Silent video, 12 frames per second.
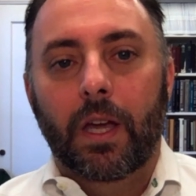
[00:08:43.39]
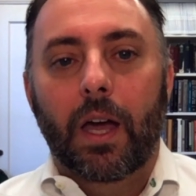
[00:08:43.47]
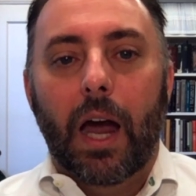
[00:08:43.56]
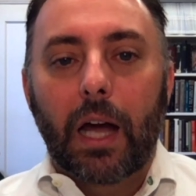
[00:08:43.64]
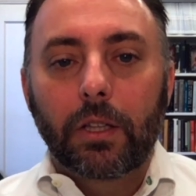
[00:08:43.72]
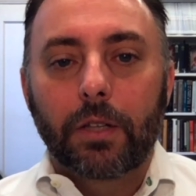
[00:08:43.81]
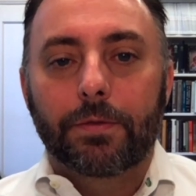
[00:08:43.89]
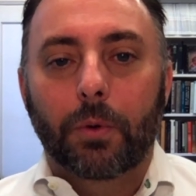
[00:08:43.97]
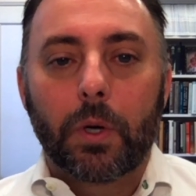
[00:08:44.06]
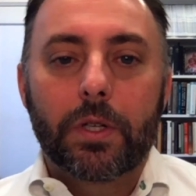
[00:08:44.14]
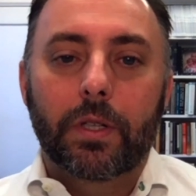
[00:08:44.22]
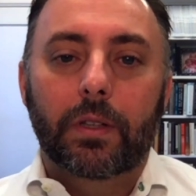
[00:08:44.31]
I look
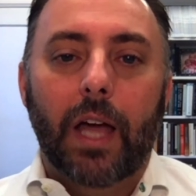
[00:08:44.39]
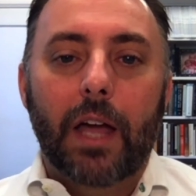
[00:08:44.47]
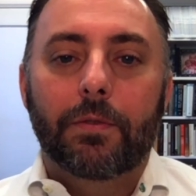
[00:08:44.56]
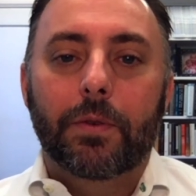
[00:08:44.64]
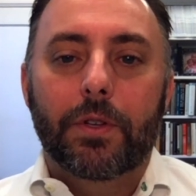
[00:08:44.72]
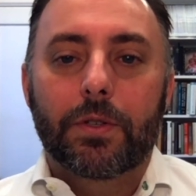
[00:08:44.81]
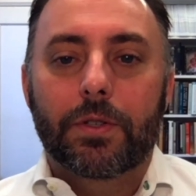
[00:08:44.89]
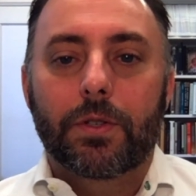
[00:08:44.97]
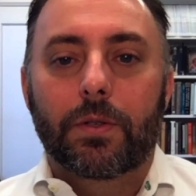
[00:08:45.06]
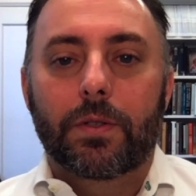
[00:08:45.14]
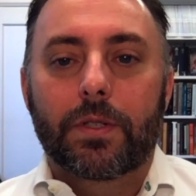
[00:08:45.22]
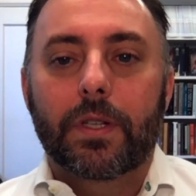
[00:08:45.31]
forward to life with your
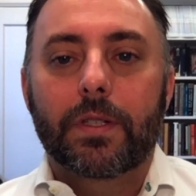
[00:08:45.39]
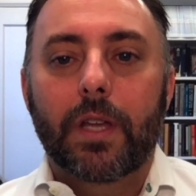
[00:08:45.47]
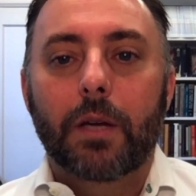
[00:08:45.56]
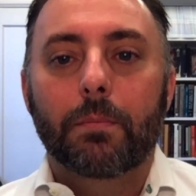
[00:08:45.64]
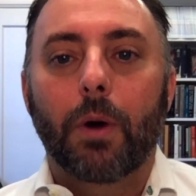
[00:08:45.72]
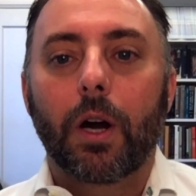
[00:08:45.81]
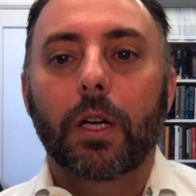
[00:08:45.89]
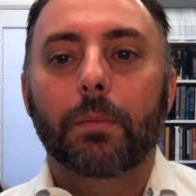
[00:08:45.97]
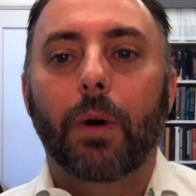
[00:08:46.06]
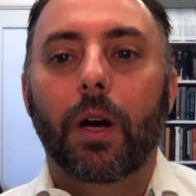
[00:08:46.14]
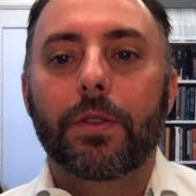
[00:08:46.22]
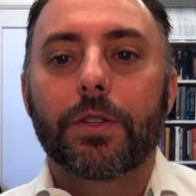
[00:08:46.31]
students as they embark
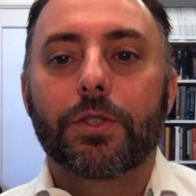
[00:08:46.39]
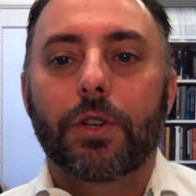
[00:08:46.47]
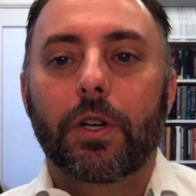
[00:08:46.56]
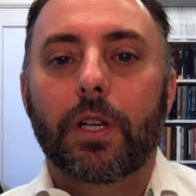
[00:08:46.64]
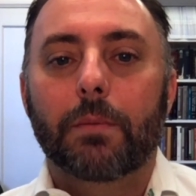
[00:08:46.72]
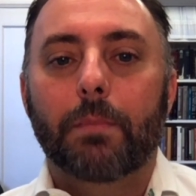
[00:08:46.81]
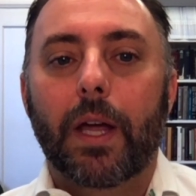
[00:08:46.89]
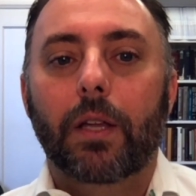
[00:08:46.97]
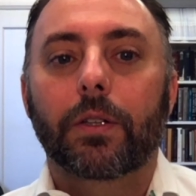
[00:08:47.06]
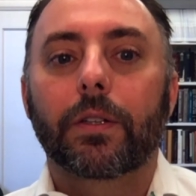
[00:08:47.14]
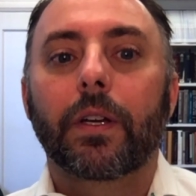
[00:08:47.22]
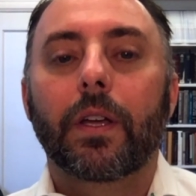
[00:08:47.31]
upon this journey at
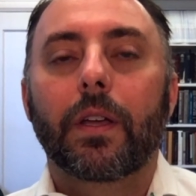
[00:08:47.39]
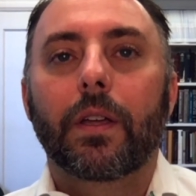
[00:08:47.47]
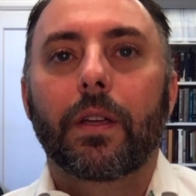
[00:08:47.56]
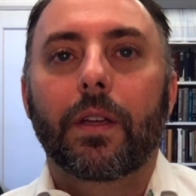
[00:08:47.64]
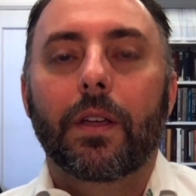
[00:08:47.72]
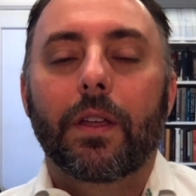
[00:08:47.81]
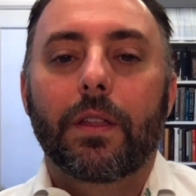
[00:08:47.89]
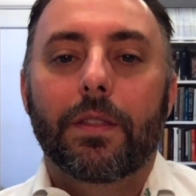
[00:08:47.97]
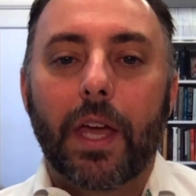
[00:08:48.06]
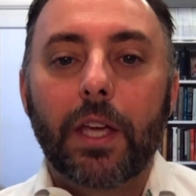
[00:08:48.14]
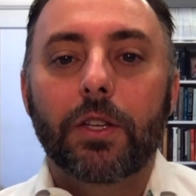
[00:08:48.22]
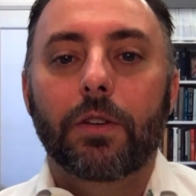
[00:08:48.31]
Baylor.
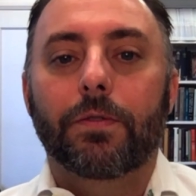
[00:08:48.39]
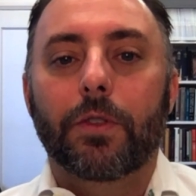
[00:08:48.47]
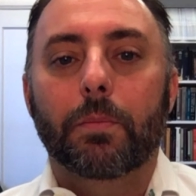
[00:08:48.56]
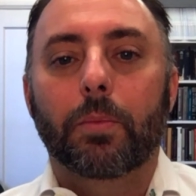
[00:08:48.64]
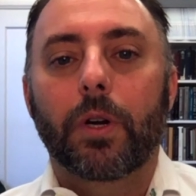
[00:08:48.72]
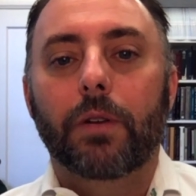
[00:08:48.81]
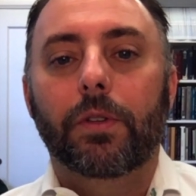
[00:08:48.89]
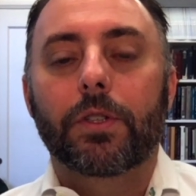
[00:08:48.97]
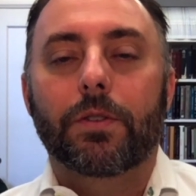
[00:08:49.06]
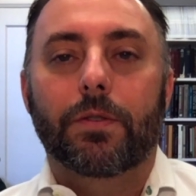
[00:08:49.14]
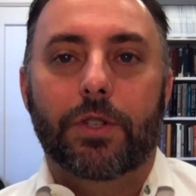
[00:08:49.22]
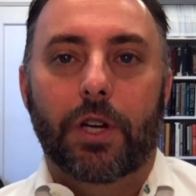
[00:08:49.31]
Thank you for the privilege
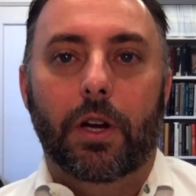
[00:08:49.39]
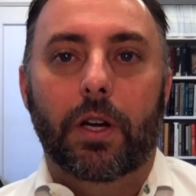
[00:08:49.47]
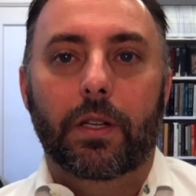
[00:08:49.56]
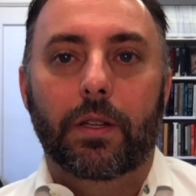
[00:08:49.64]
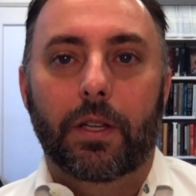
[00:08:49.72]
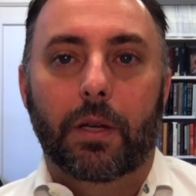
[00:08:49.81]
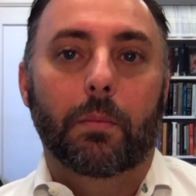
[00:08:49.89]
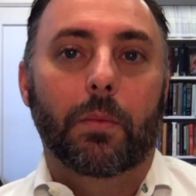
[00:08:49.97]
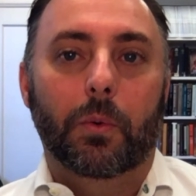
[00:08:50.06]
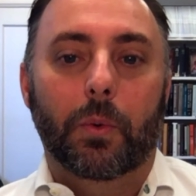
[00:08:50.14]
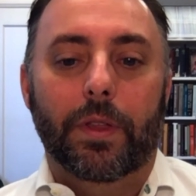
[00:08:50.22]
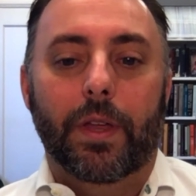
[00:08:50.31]
of sharing them
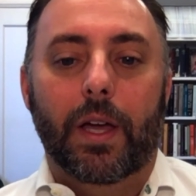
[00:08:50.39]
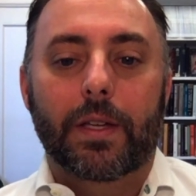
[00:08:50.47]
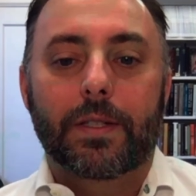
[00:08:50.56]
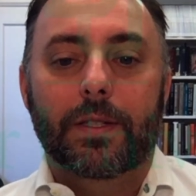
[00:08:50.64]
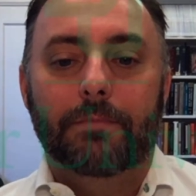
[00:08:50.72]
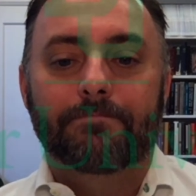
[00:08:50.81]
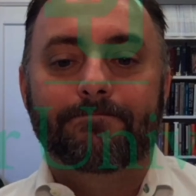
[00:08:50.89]
with us.